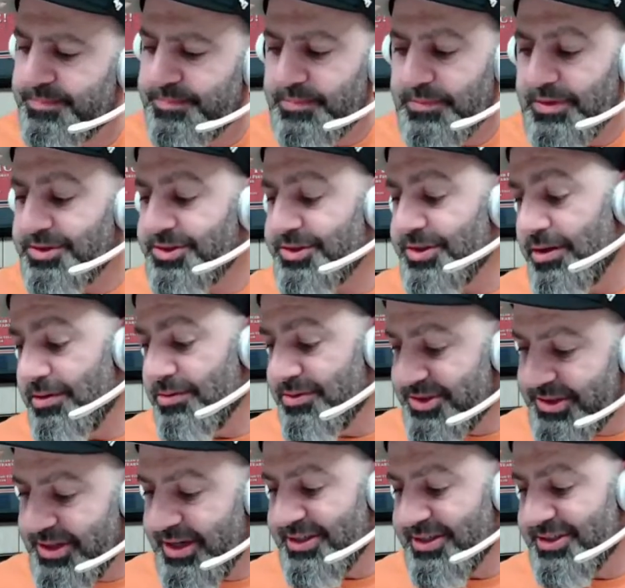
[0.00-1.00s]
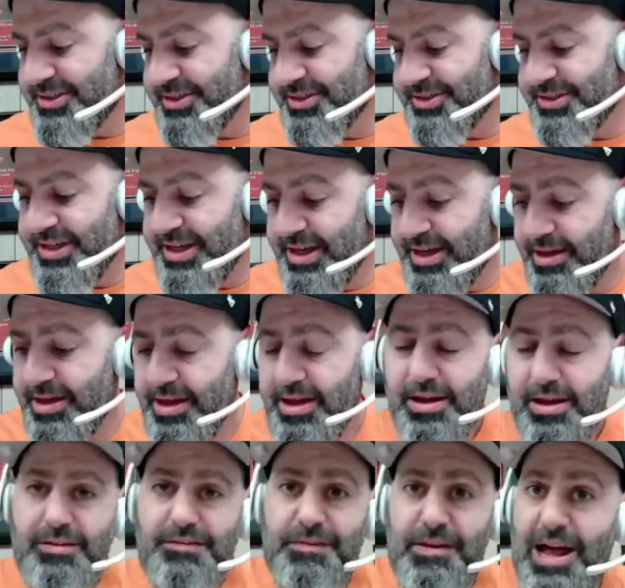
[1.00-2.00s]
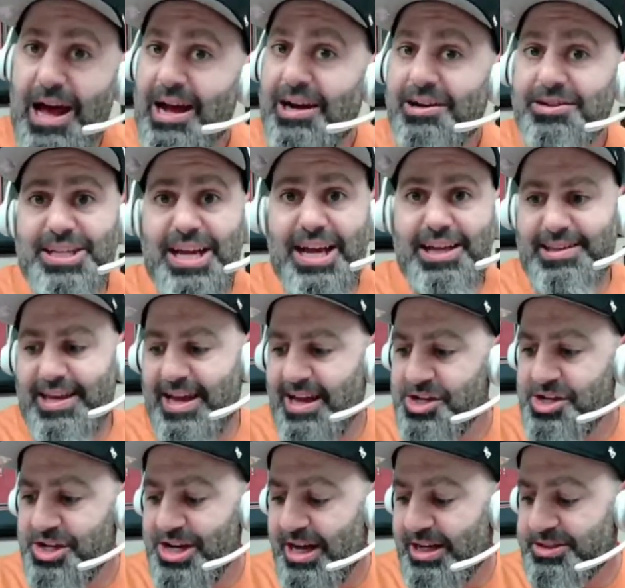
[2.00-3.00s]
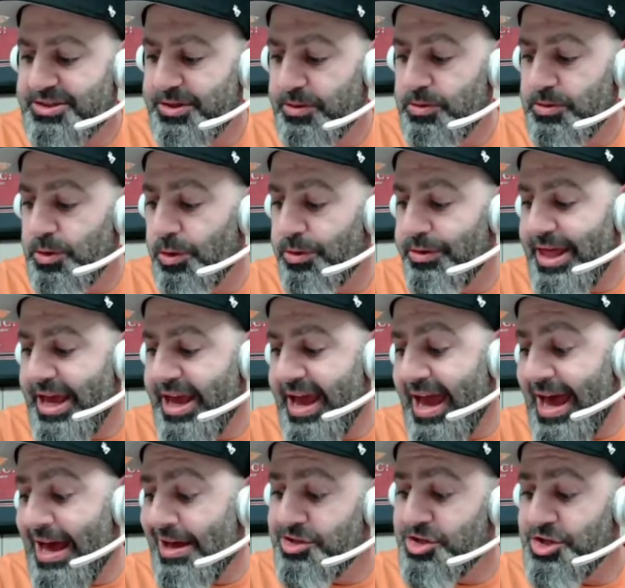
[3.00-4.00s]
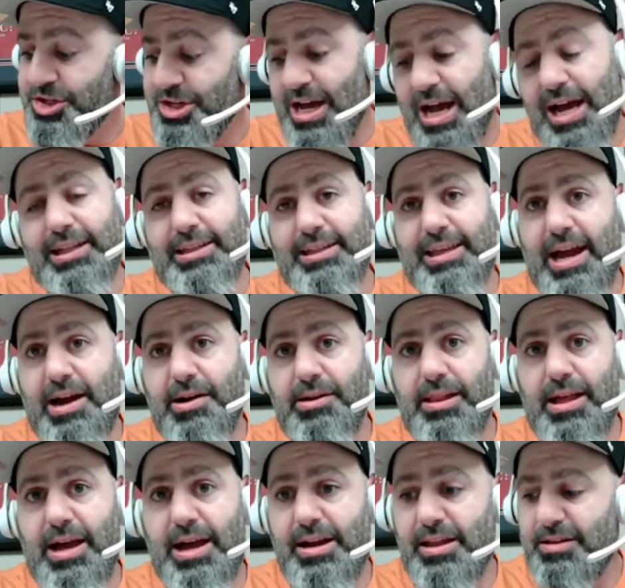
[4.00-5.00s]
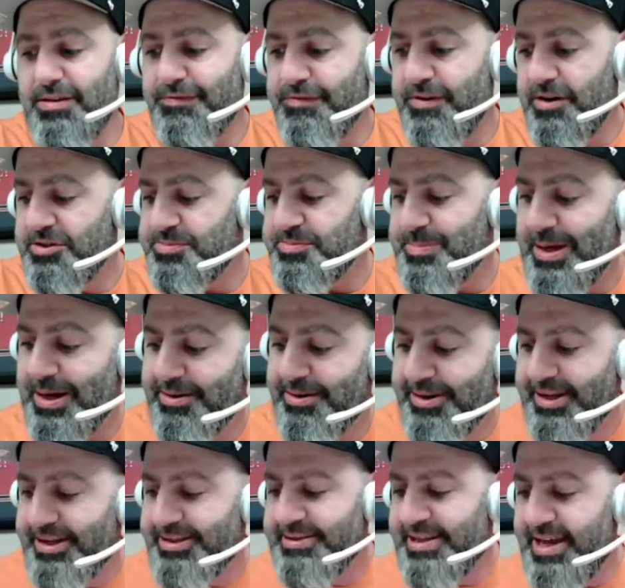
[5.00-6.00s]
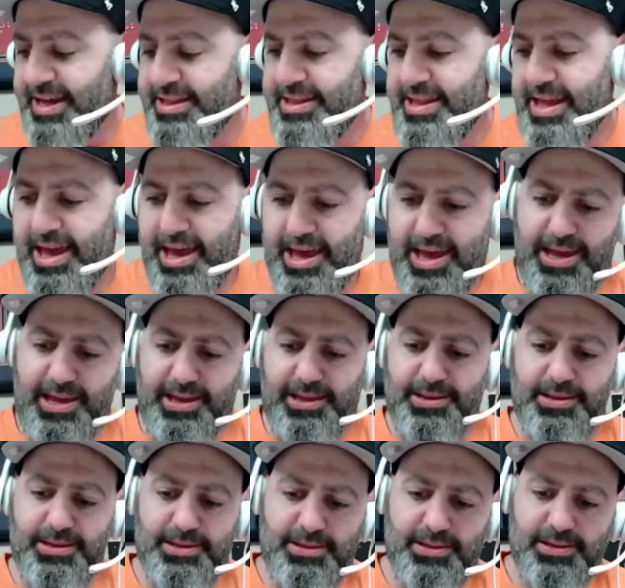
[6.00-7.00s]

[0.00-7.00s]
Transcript: So it was nice to see. Flyers had 10 shots on goal. They outshot Carolina in the first period 10-8.